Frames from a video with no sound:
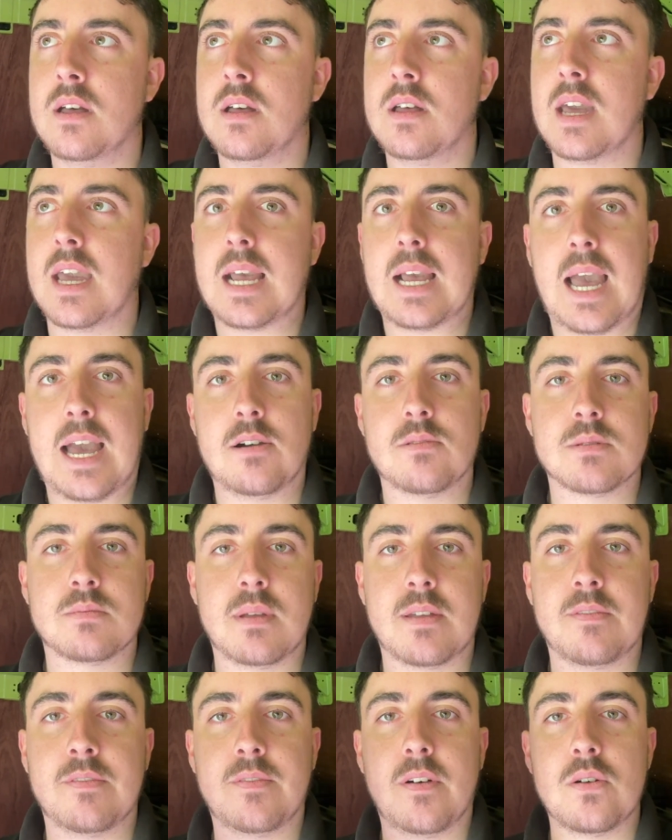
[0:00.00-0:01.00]
it helps me
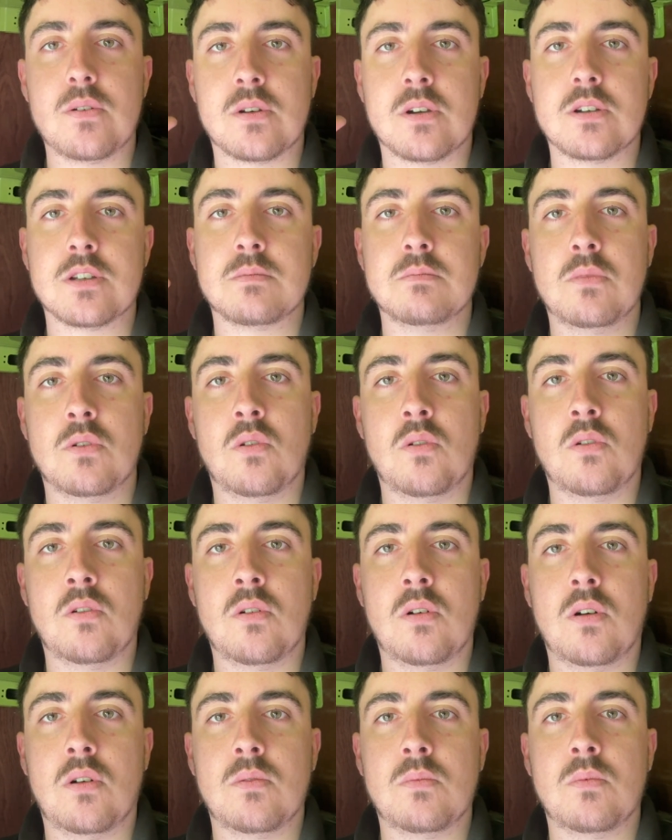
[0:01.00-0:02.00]
focus
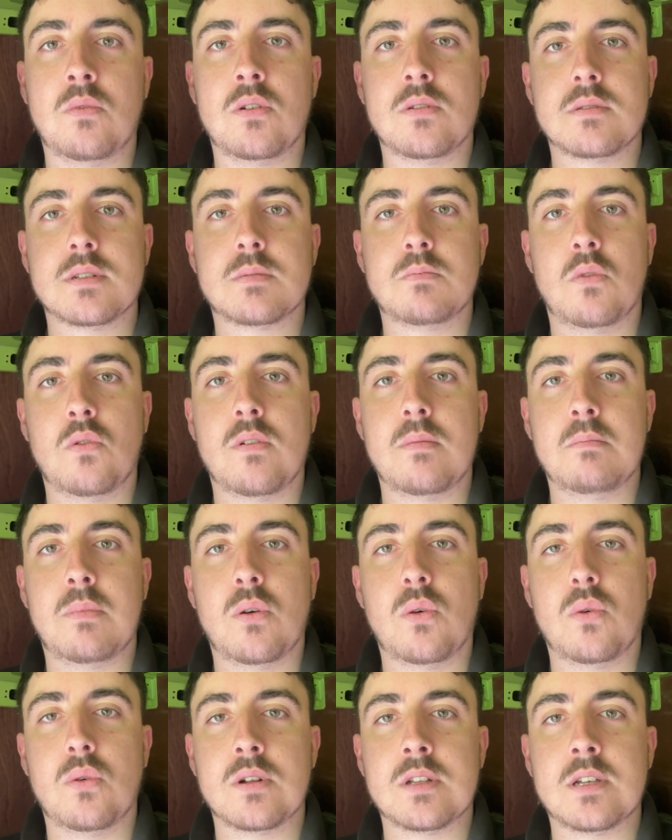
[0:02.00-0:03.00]
more on what's more
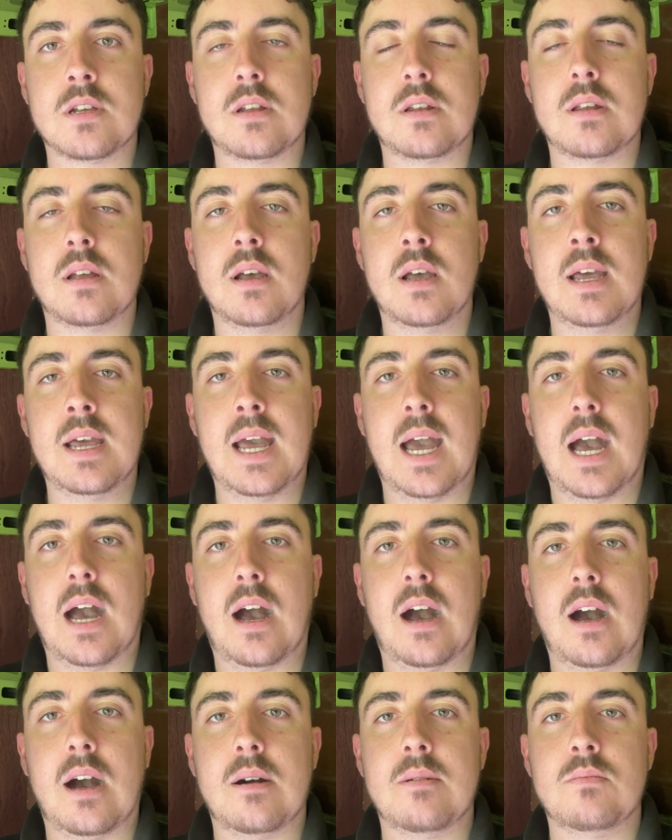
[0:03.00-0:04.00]
important,
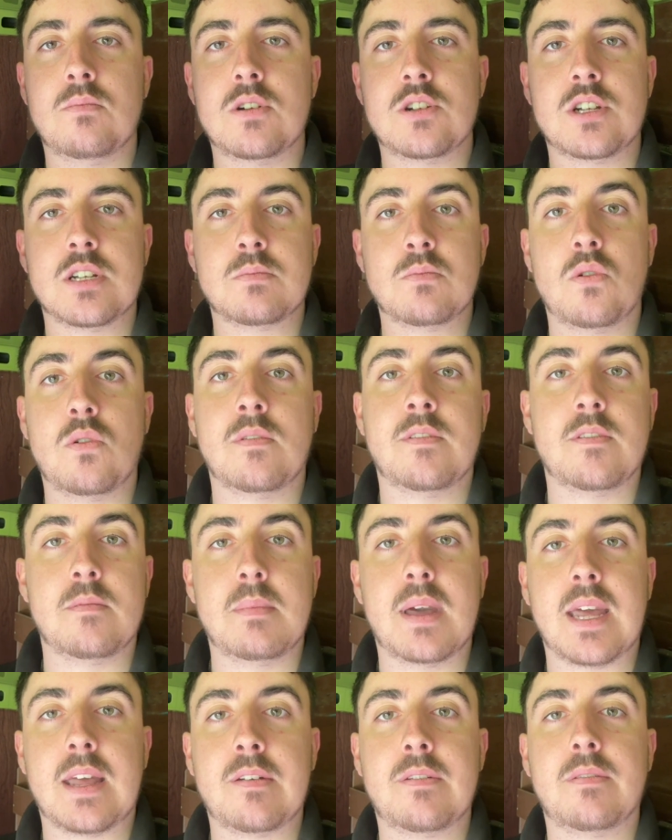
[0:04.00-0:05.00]
which is more for
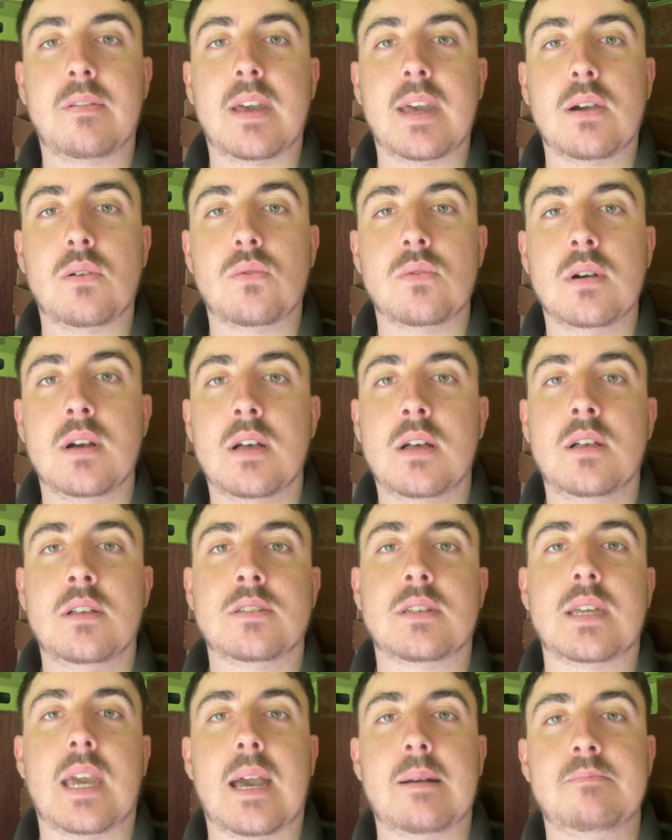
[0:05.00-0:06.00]
me feel.
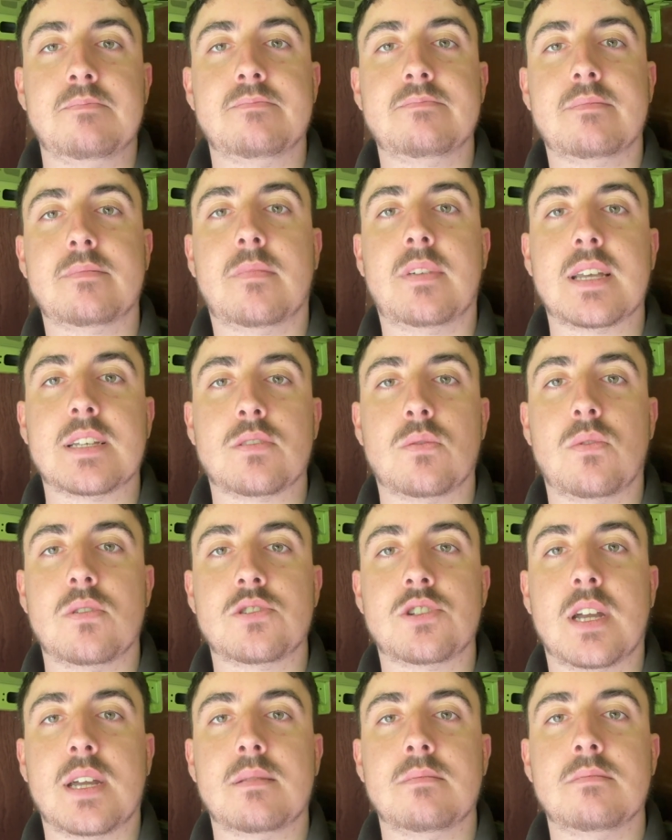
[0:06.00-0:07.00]
So yeah, thanks for
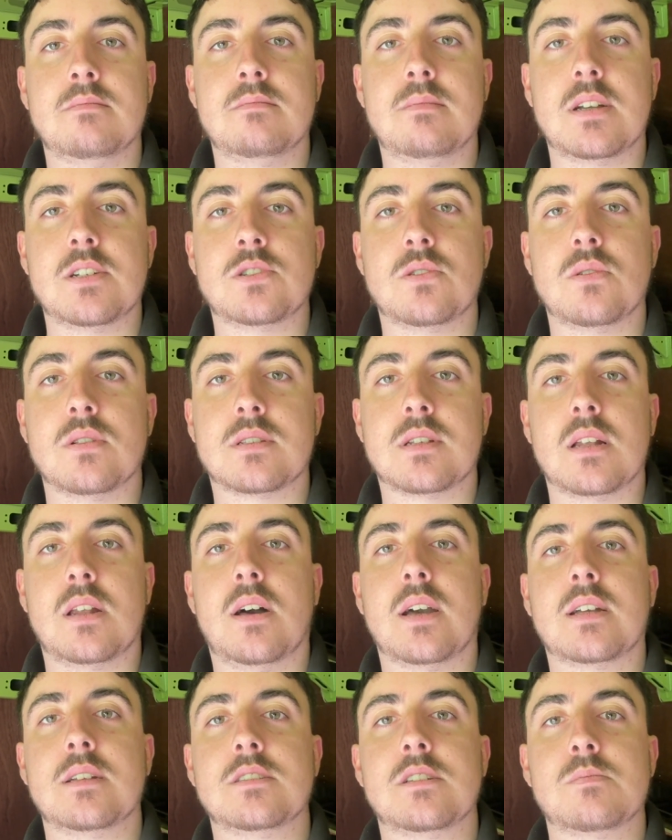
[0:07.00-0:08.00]
watching. Make sure to
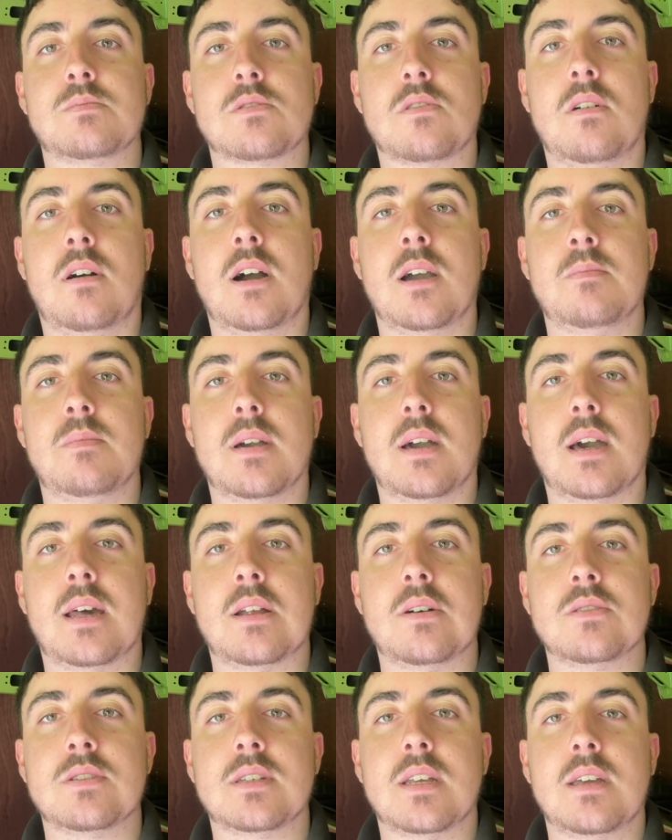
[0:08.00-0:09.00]
like and subscribe, and
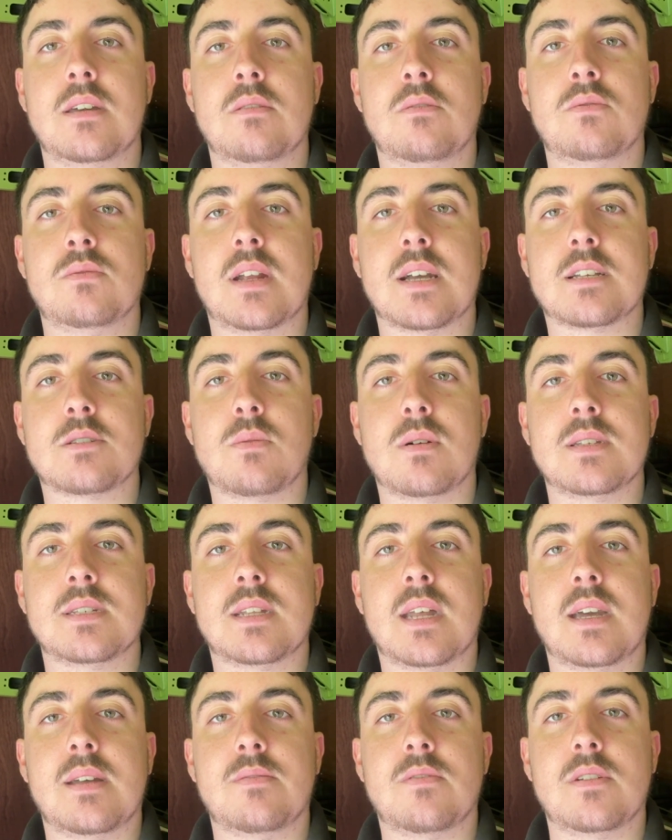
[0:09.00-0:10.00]
I'll see you all next
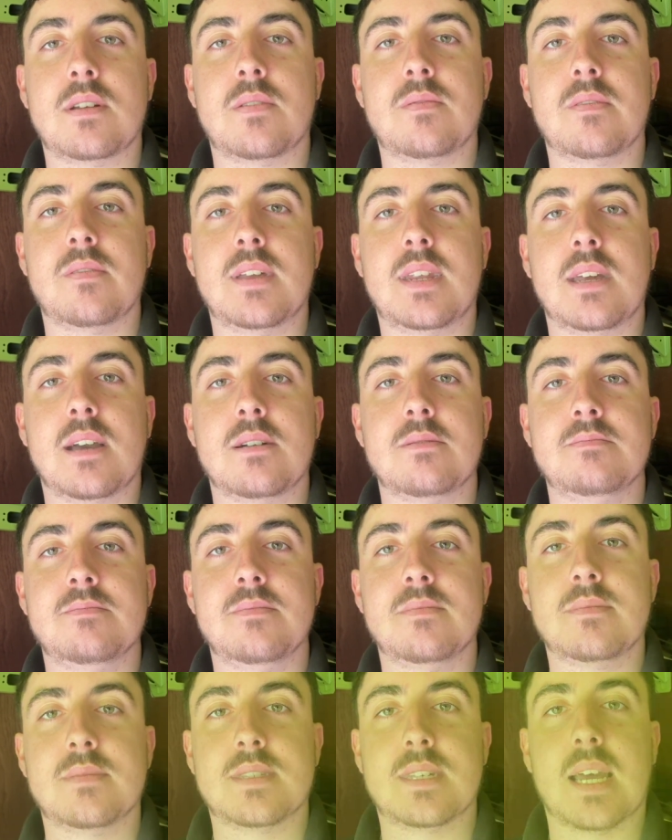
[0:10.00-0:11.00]
Wednesday for another video.
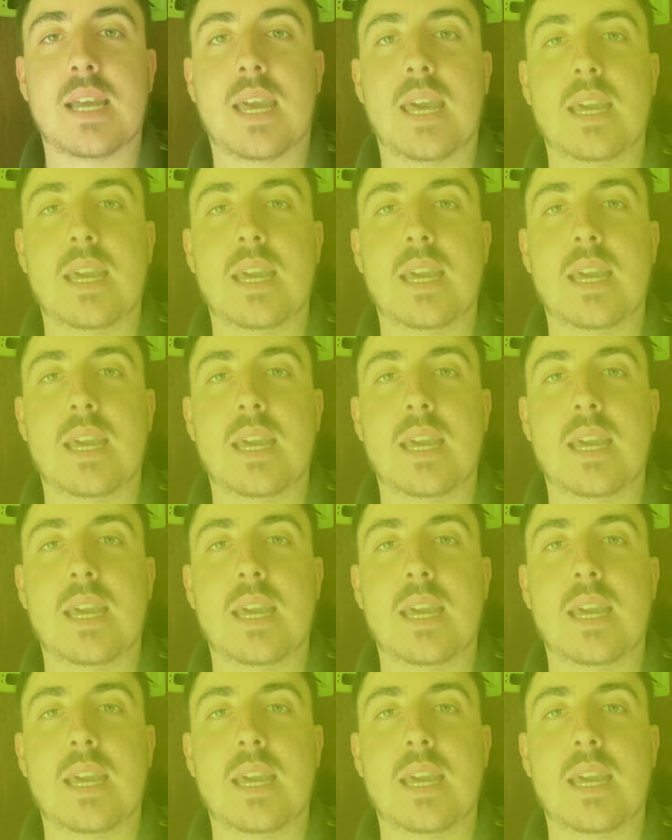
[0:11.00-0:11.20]
Take it